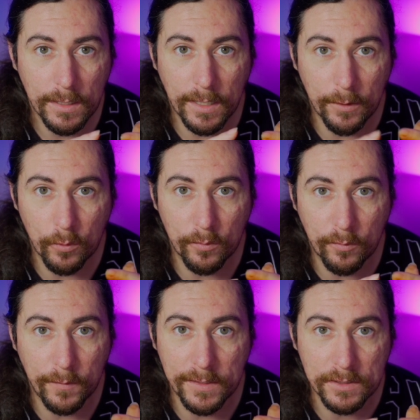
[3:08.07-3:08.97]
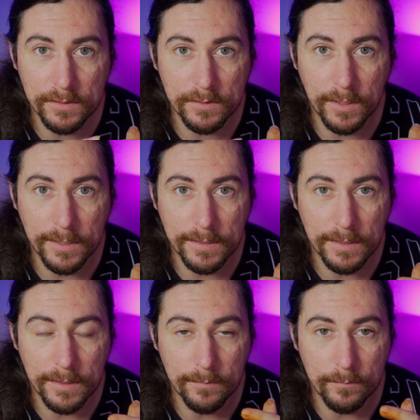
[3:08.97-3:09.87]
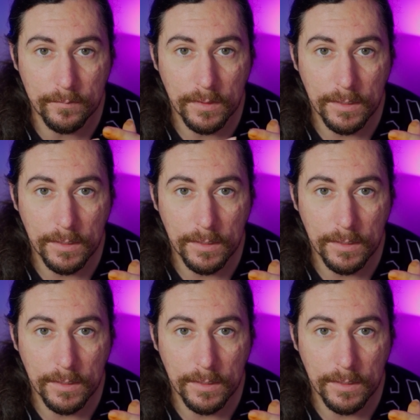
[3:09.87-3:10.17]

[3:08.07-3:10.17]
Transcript: and all the features like the